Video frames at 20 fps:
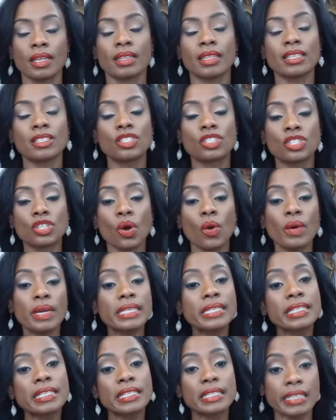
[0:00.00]
that's so
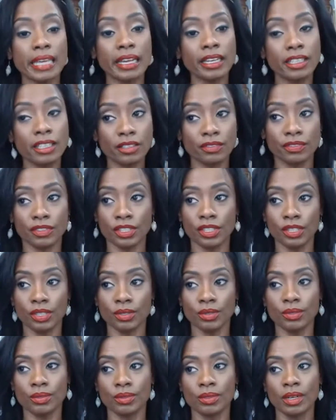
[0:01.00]
instinctive to
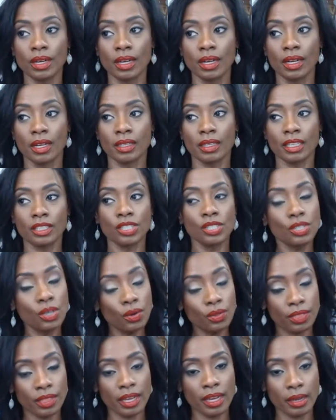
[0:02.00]
you that you
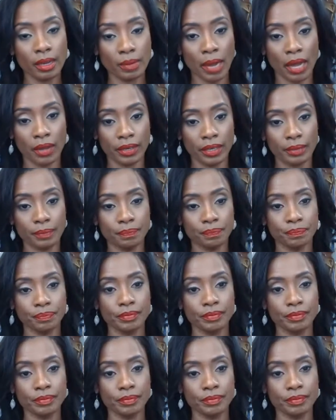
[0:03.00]
don't think about it.